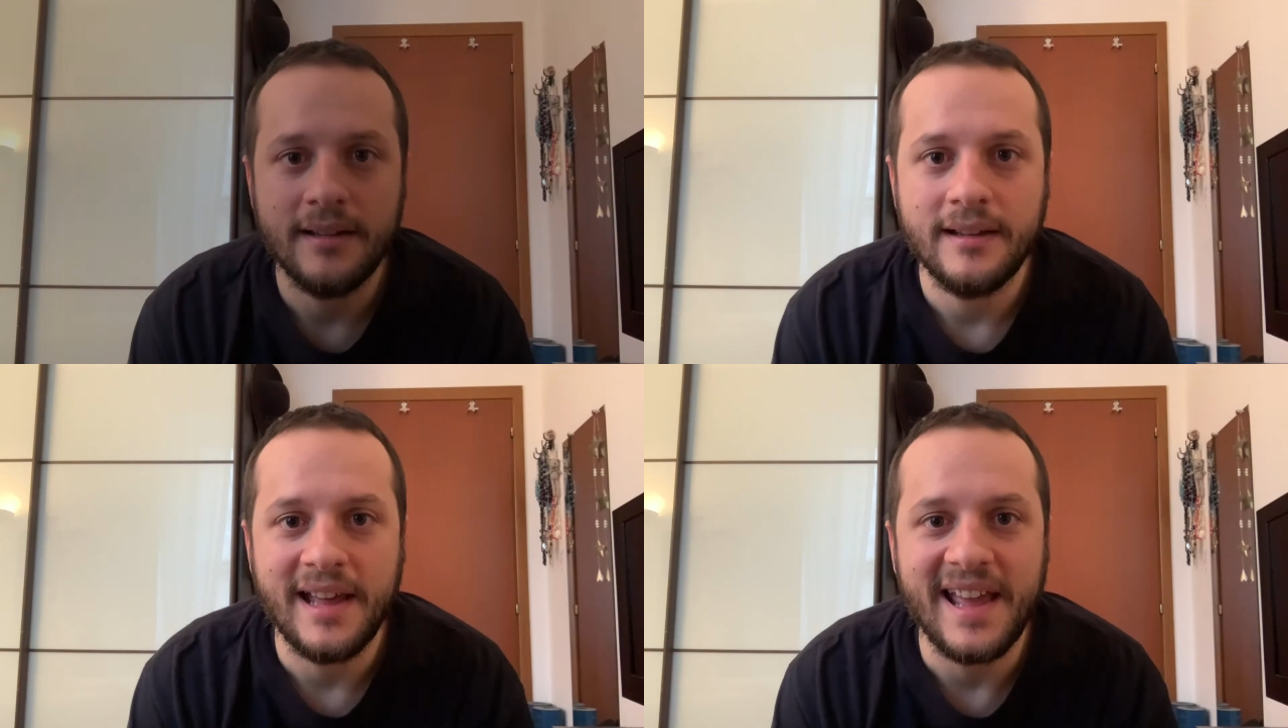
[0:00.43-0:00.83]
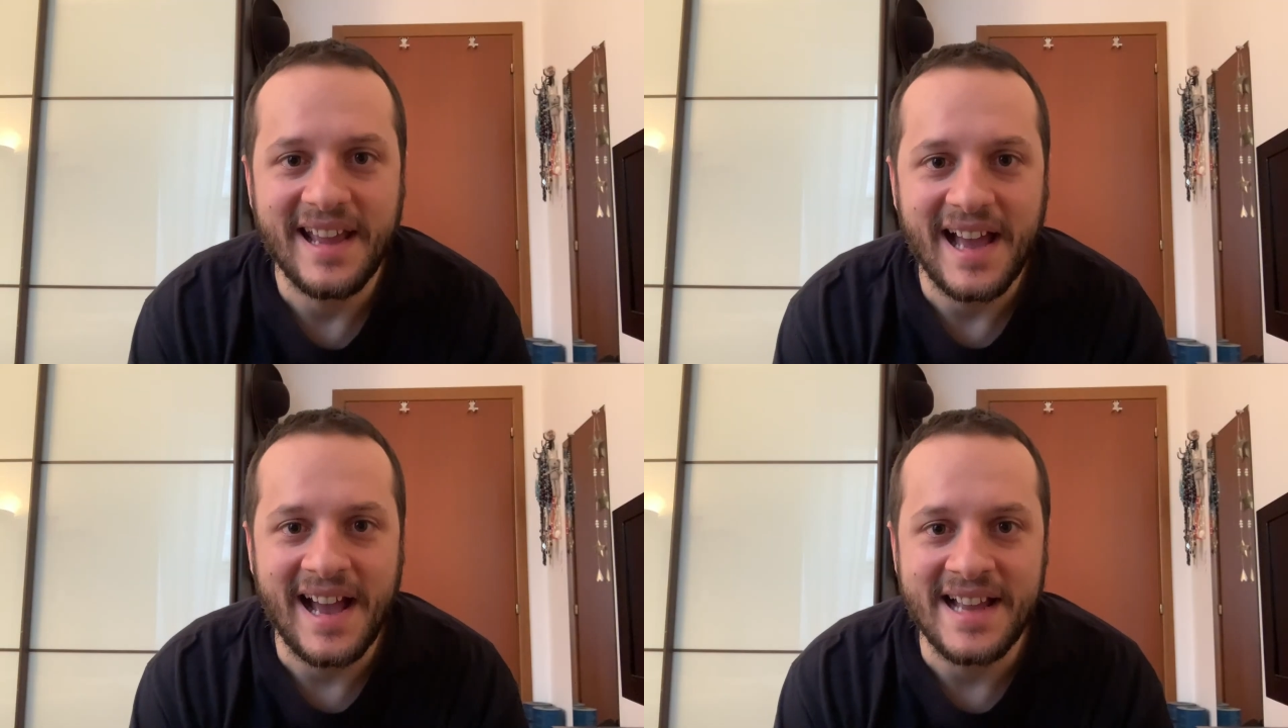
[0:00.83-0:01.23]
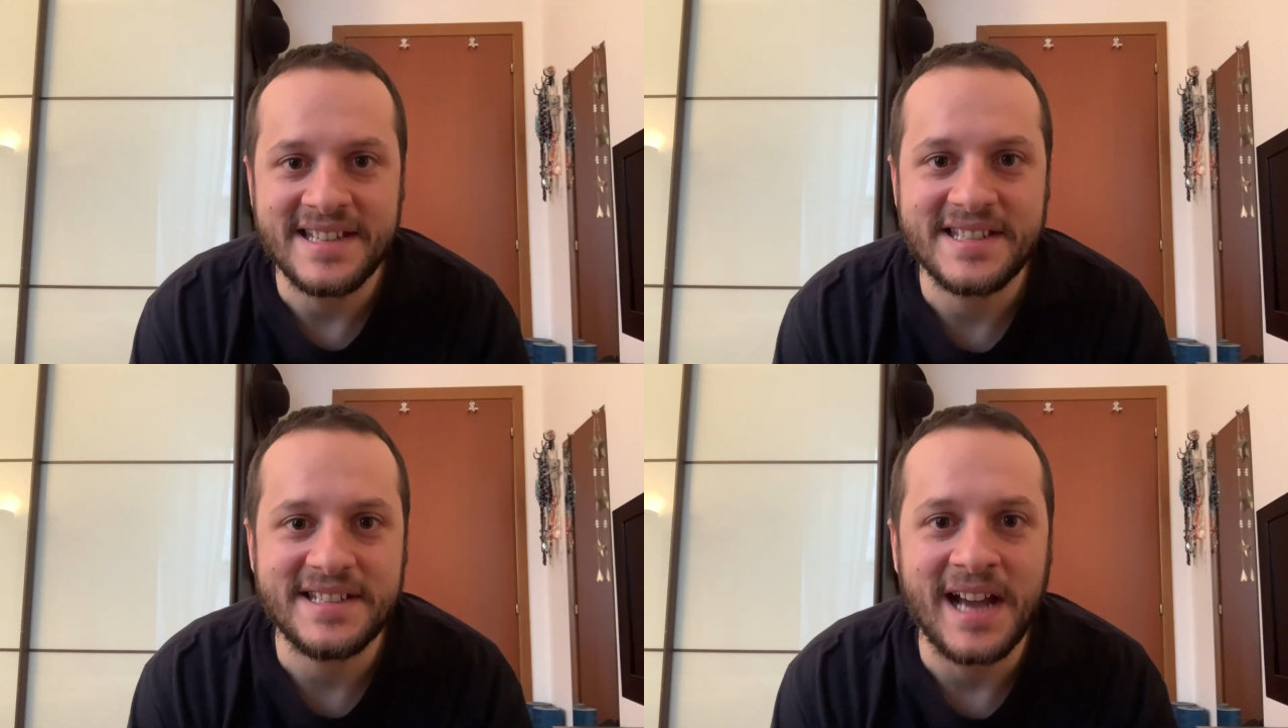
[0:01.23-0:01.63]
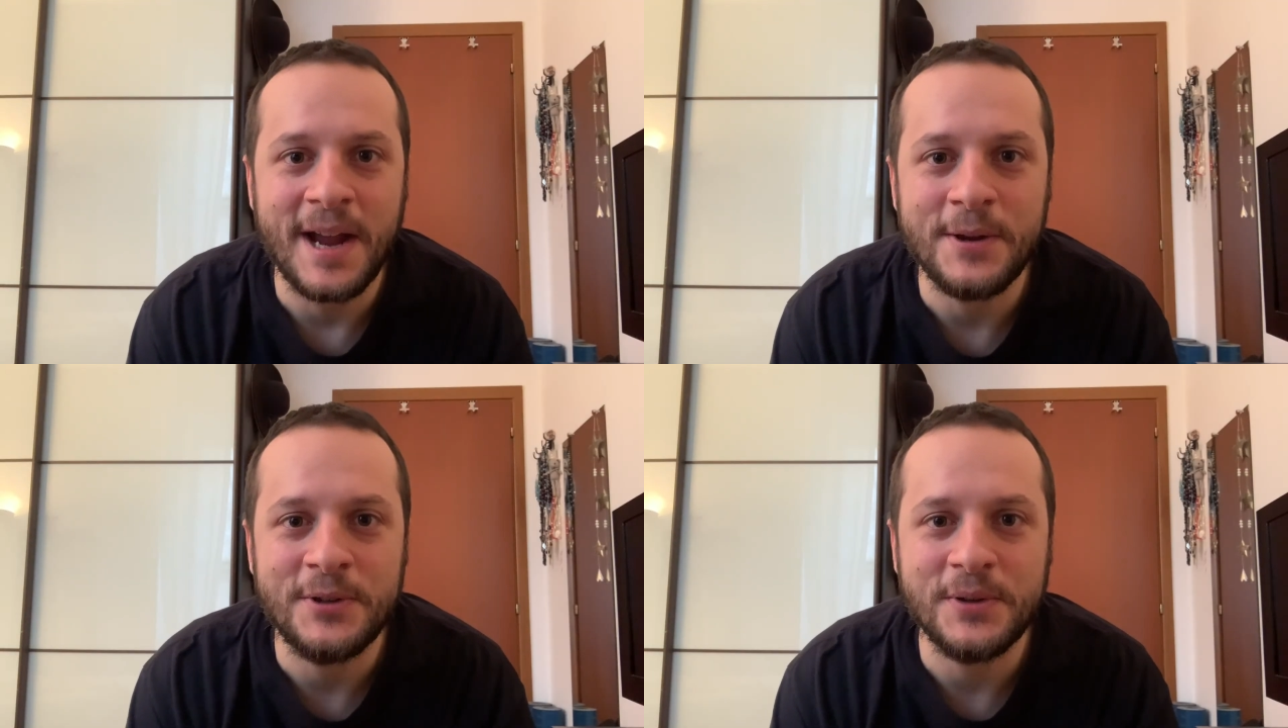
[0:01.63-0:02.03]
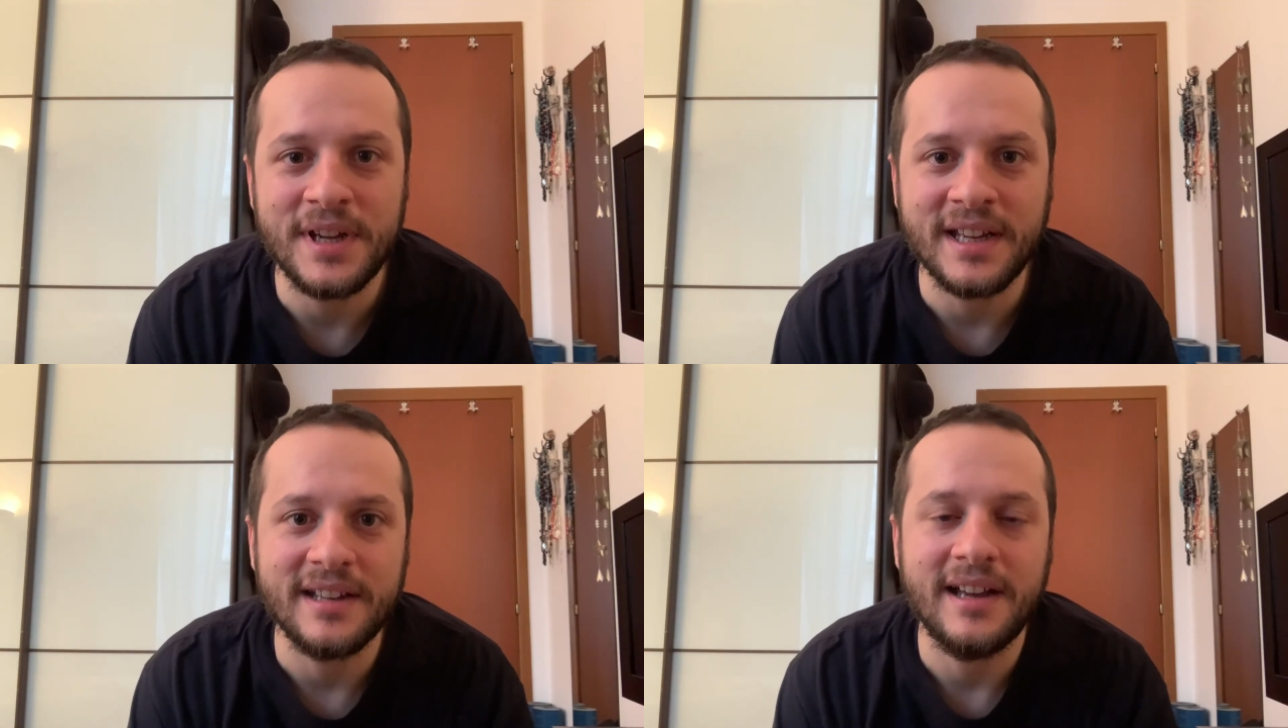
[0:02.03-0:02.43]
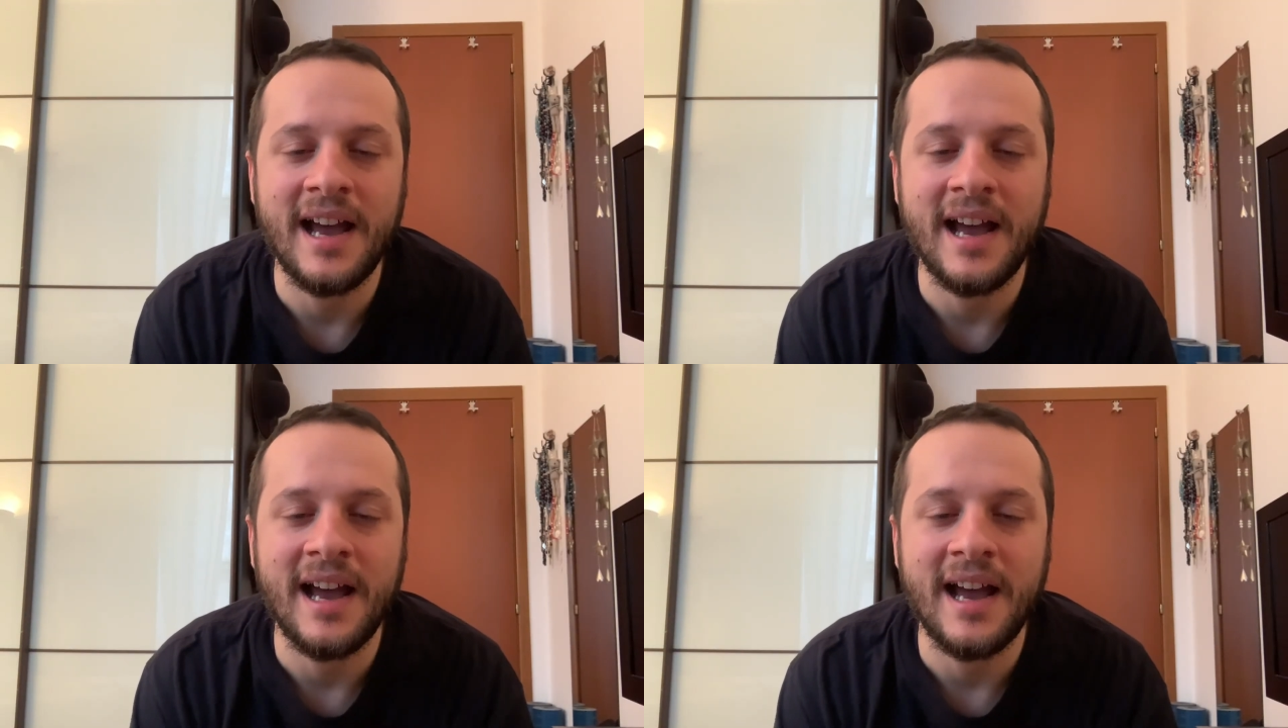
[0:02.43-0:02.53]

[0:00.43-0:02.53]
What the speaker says: Hey guys, how you doing?